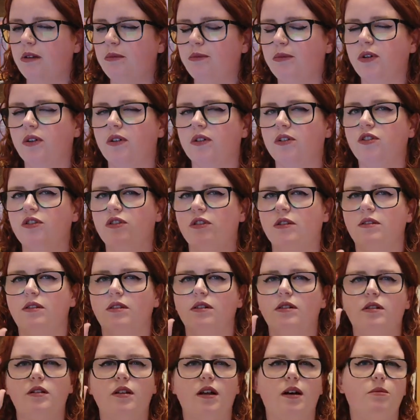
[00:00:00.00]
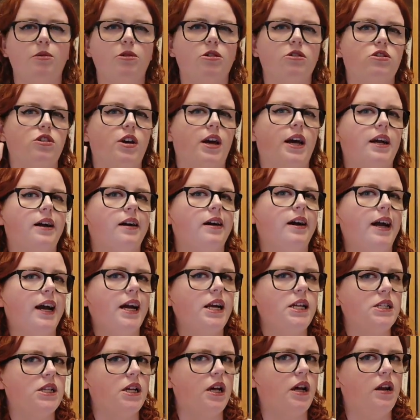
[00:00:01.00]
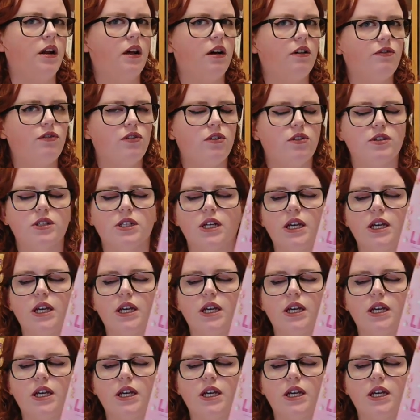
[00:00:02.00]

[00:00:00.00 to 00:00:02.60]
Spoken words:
the books just to double check I hate it enough not to